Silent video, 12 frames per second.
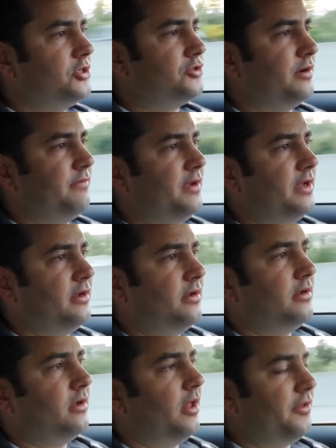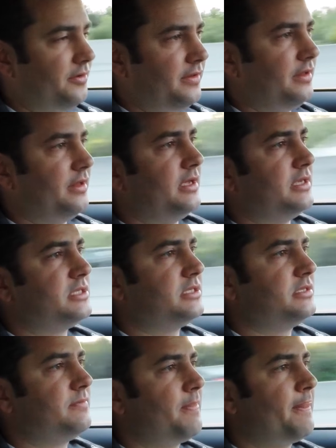driven, other than
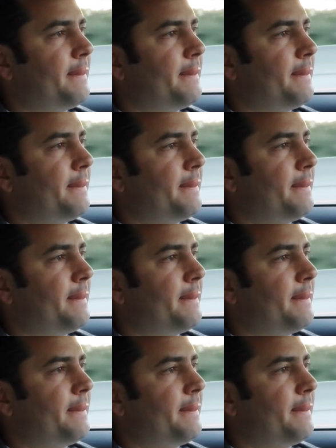this,